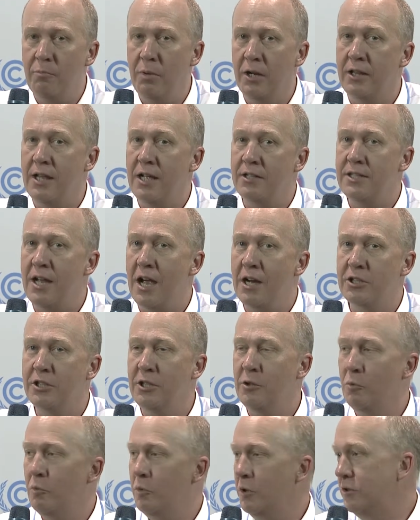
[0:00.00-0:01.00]
but that's
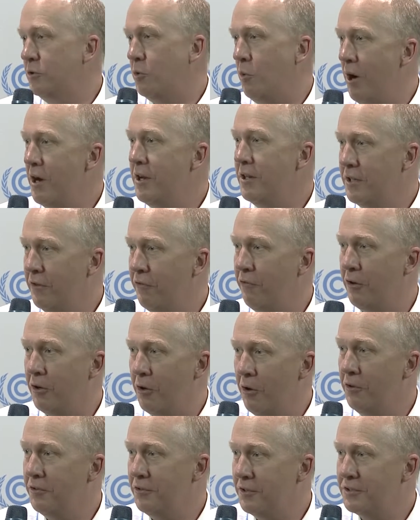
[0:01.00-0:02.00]
actually was quite a
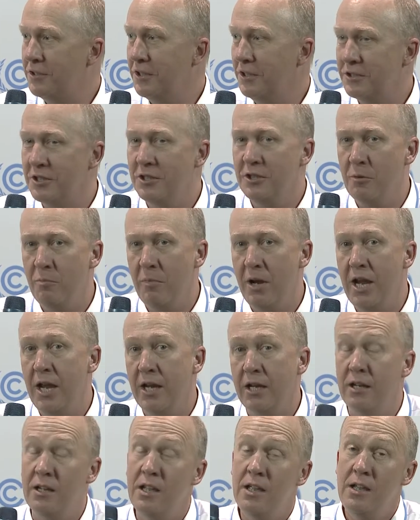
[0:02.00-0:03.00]
difficult decision to
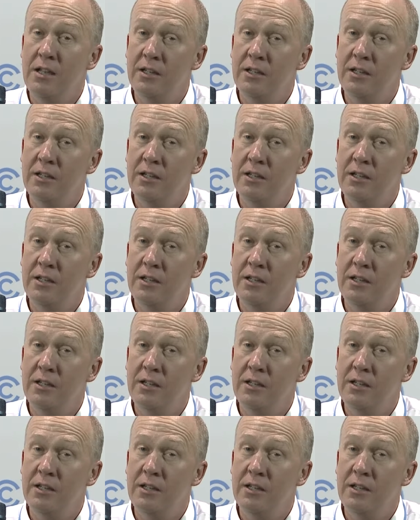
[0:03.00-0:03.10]
make.